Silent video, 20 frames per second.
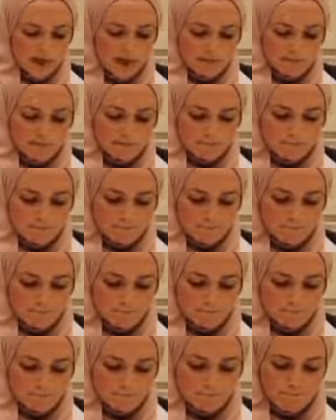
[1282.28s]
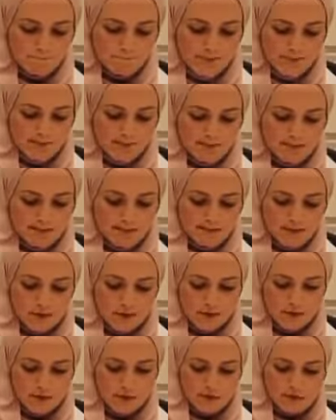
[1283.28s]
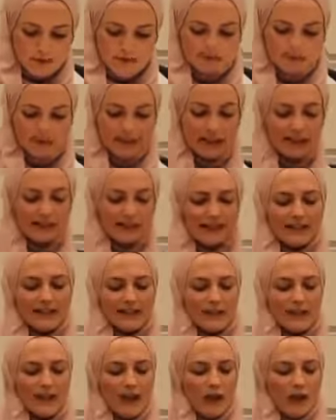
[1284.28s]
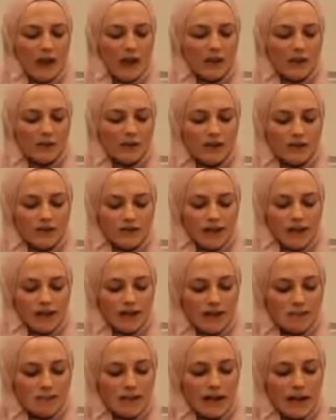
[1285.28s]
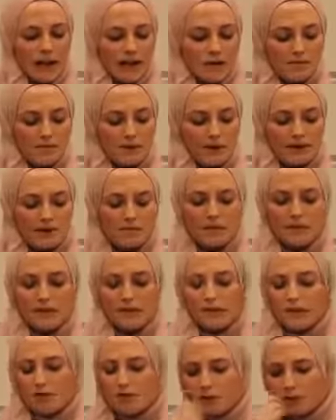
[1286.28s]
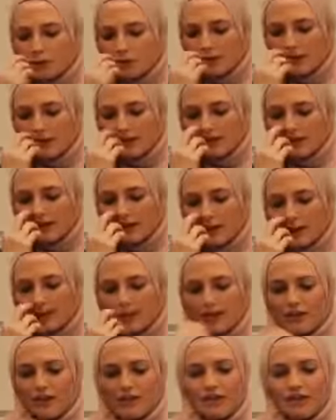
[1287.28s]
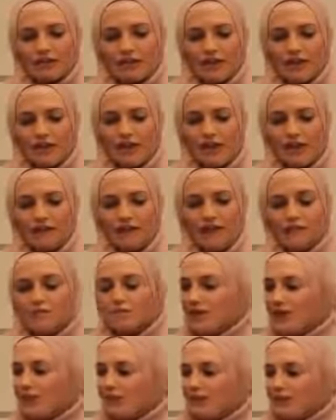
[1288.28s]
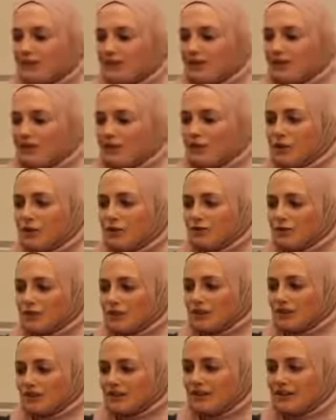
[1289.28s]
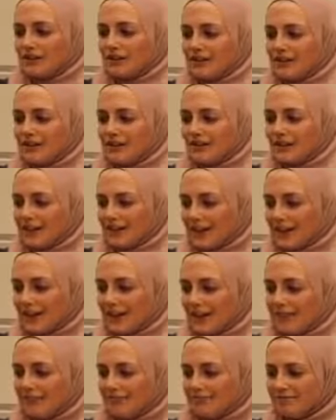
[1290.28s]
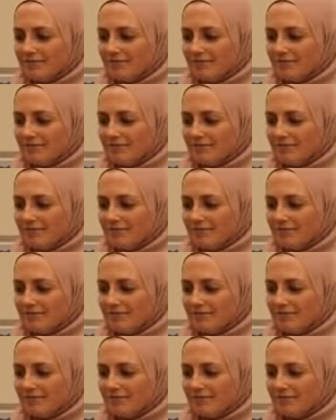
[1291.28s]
And so really, the journey began. But I suppose I should point out the other thing that really had a big influence was the